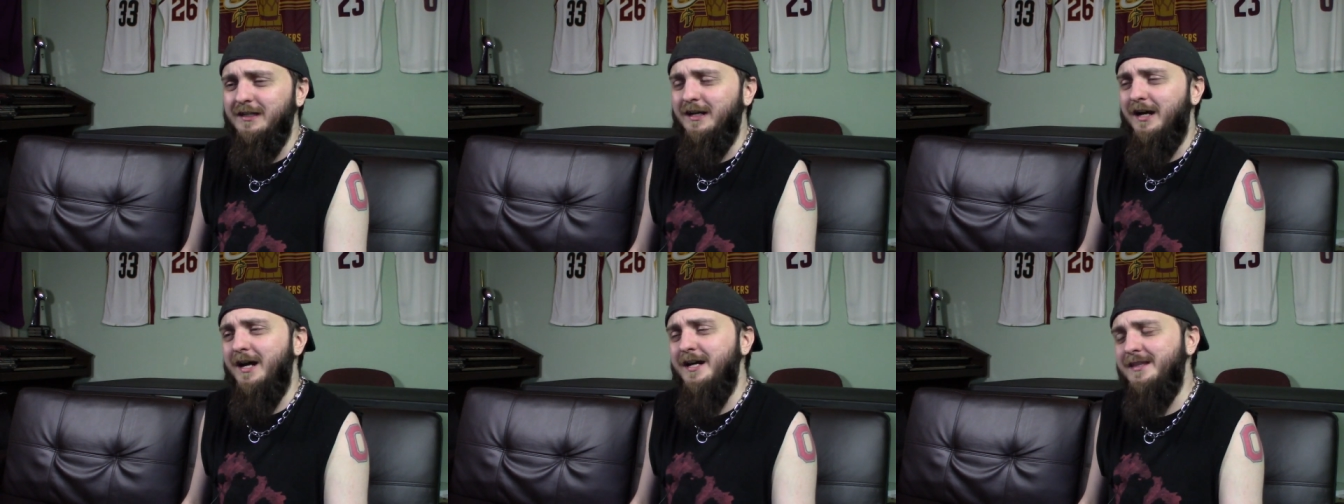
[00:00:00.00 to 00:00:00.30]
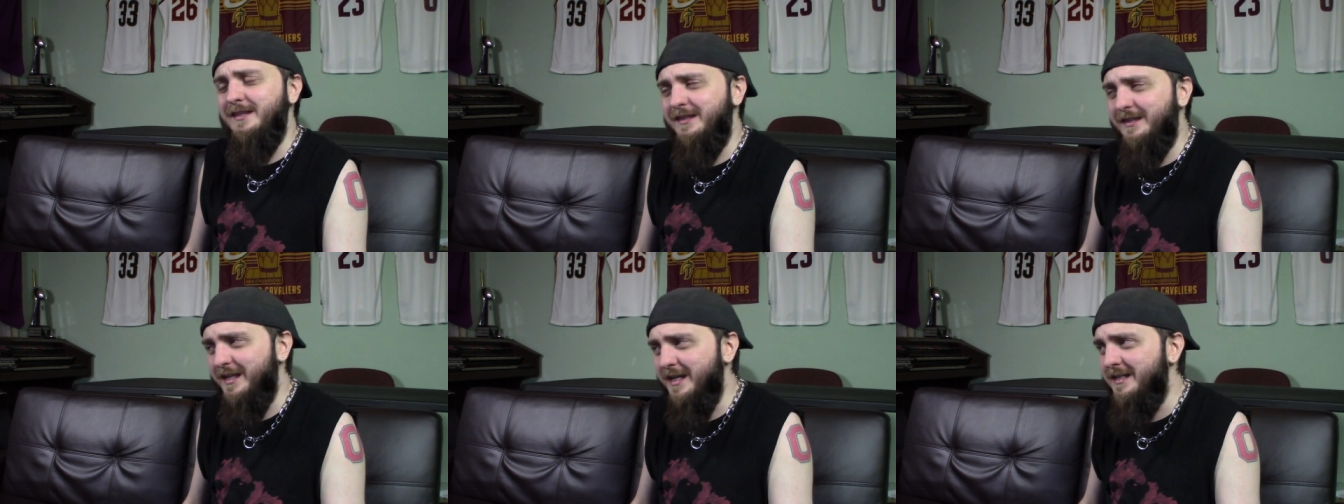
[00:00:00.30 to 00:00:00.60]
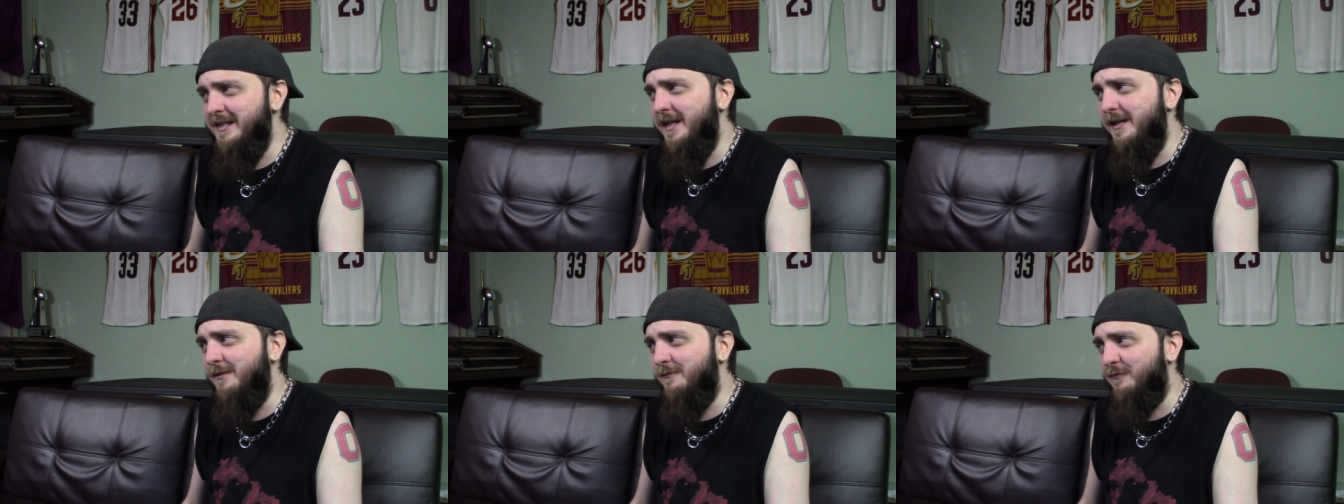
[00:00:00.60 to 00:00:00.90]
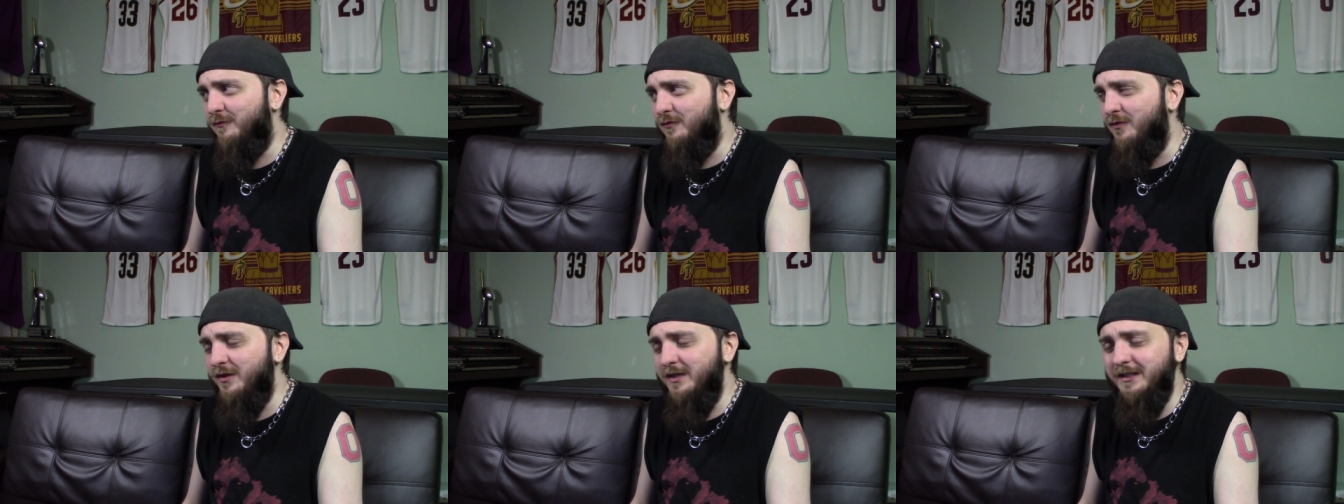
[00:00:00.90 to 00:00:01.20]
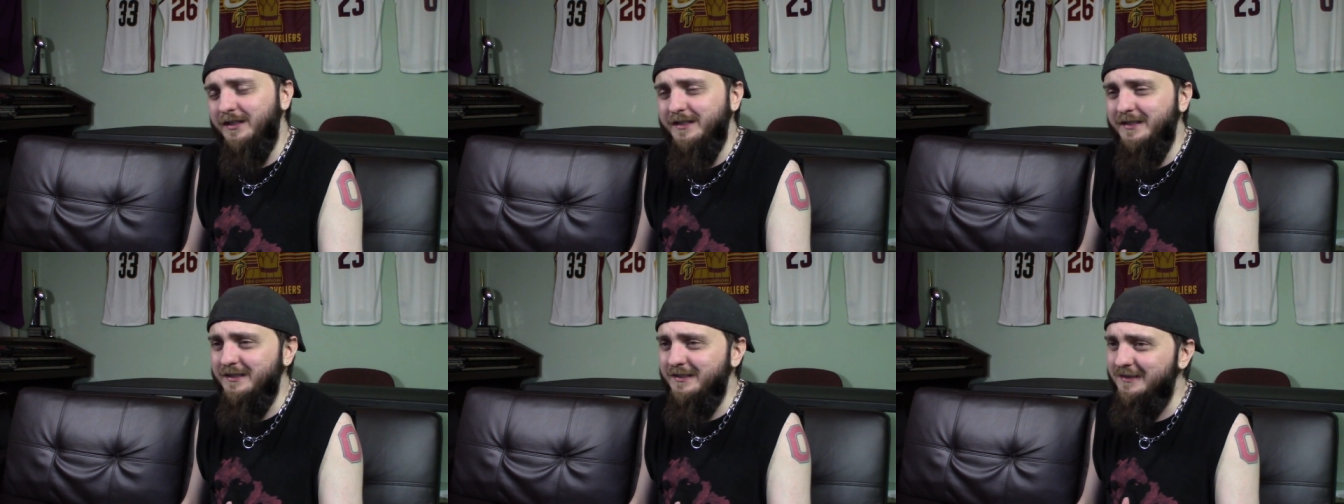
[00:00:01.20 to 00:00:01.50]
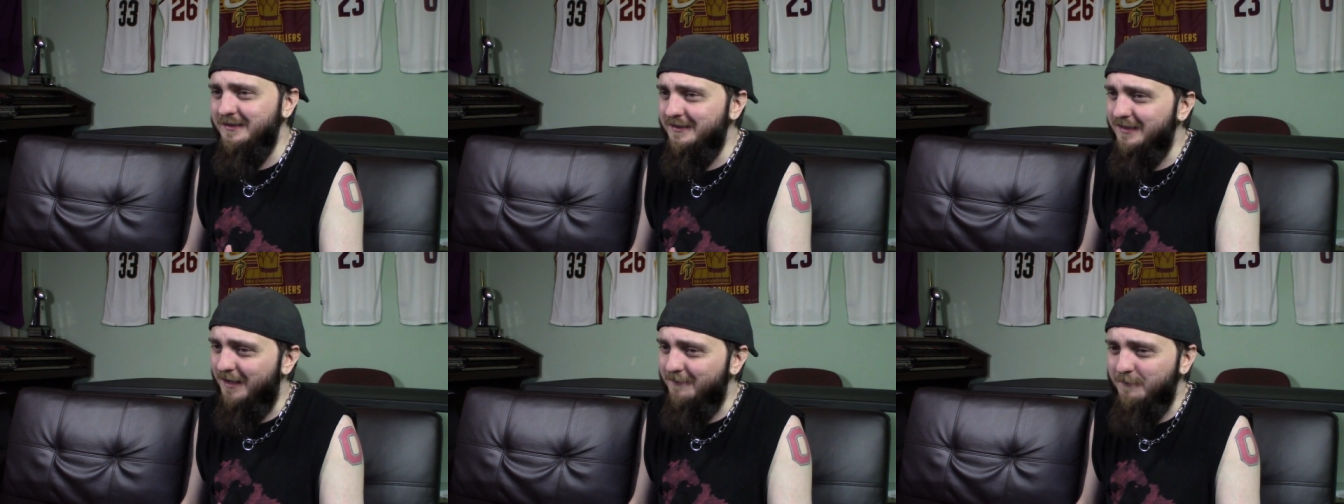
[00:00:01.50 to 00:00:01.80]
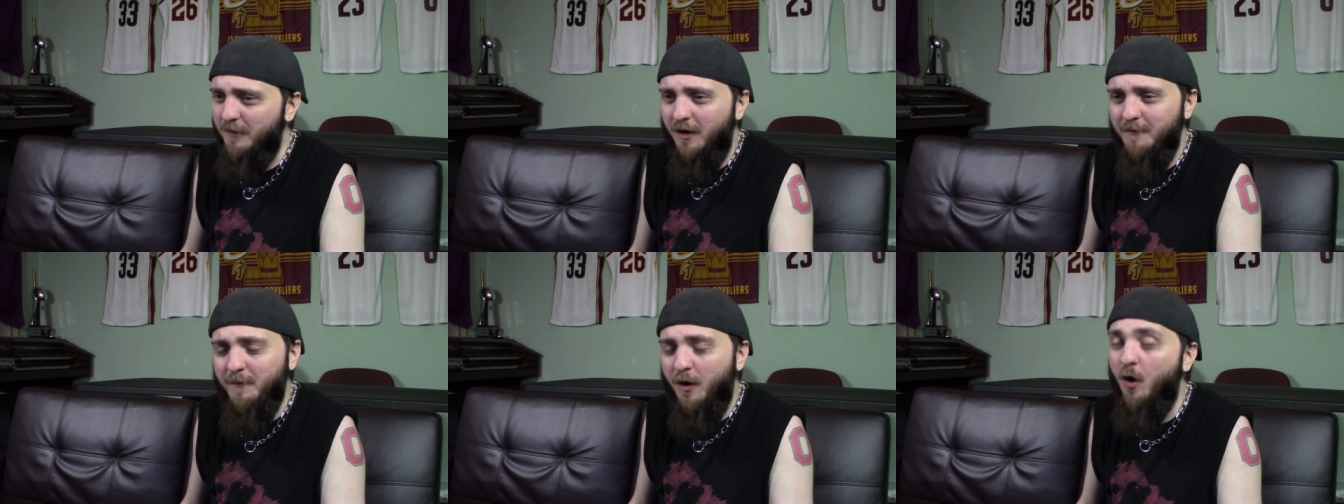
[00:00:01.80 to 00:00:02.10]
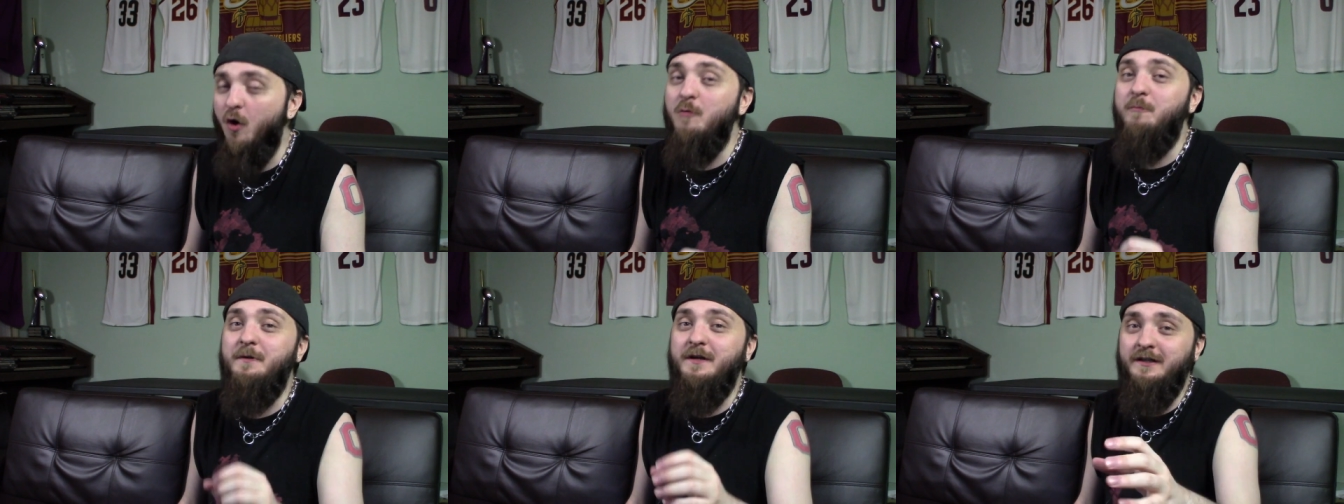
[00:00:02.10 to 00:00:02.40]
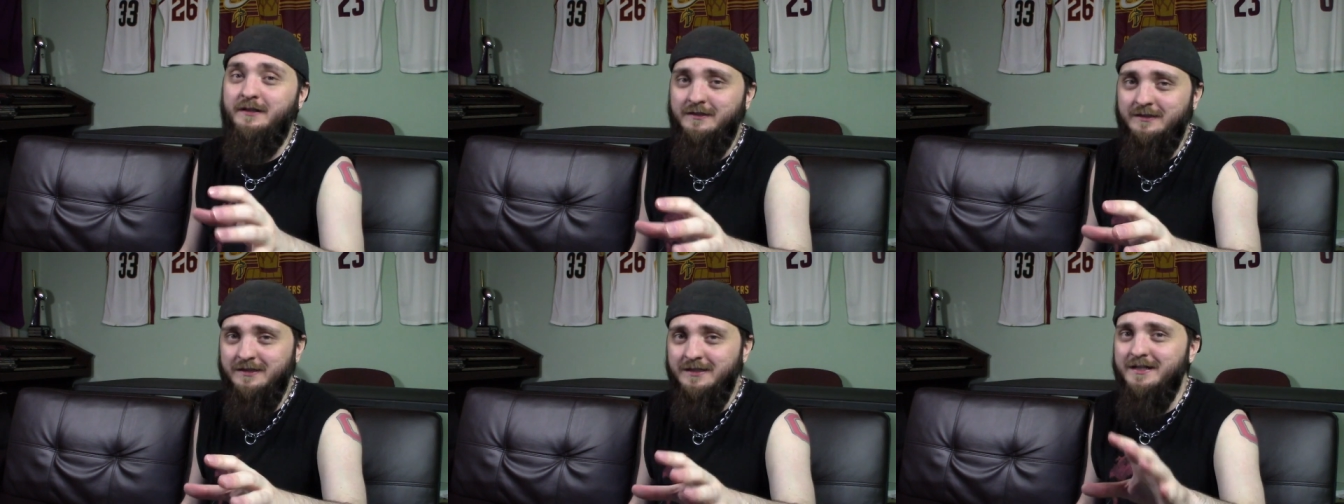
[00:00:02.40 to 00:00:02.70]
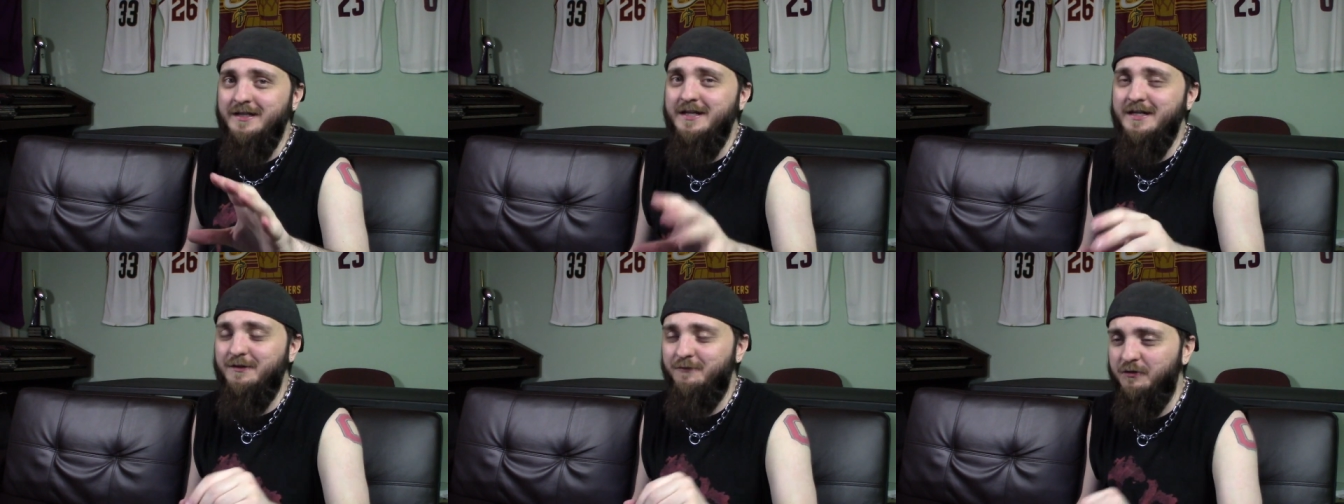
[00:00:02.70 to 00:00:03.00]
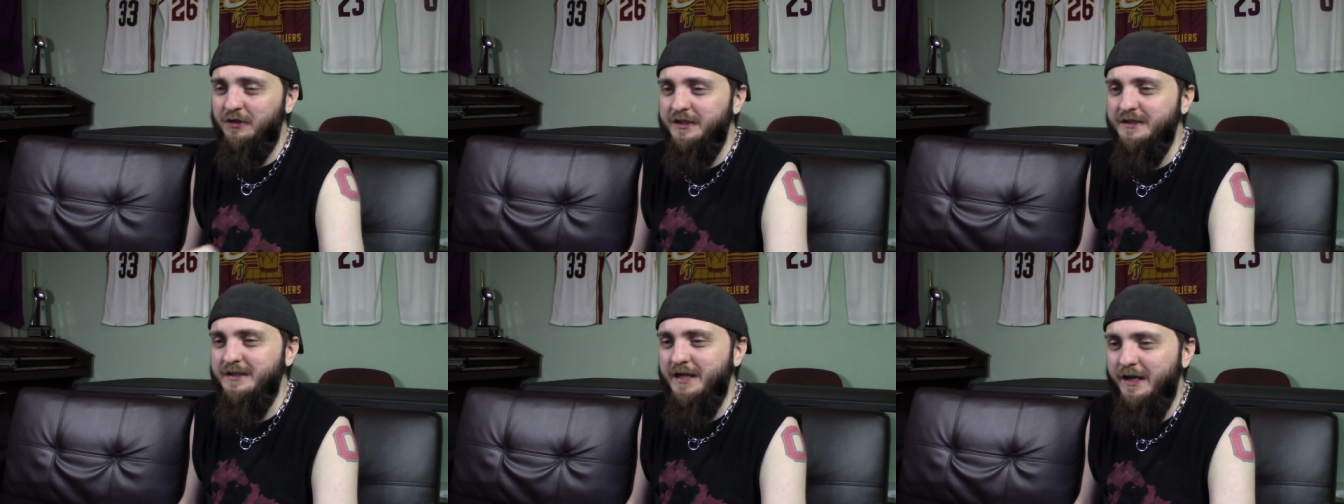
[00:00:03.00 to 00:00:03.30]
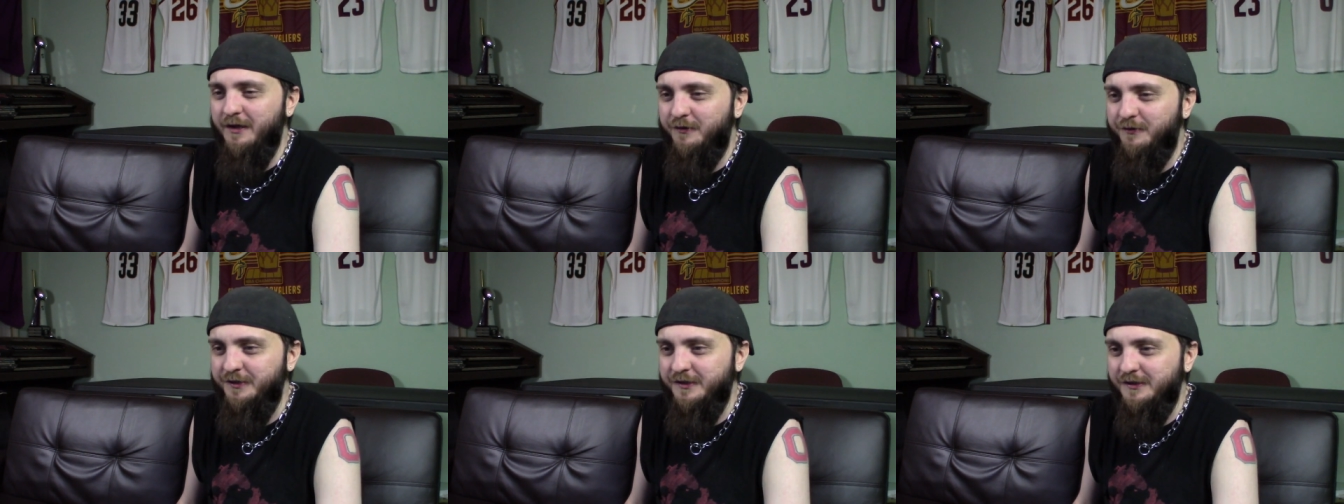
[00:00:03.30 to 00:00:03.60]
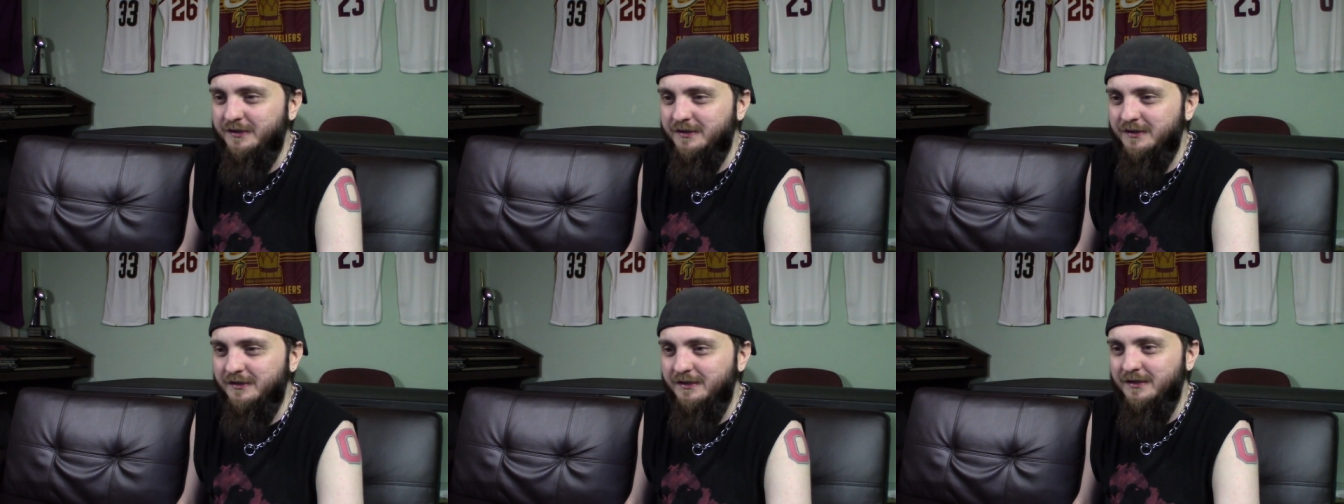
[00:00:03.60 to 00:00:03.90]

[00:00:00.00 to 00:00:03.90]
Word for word: I think he can really. I'm, I'm hoping he can really nail this.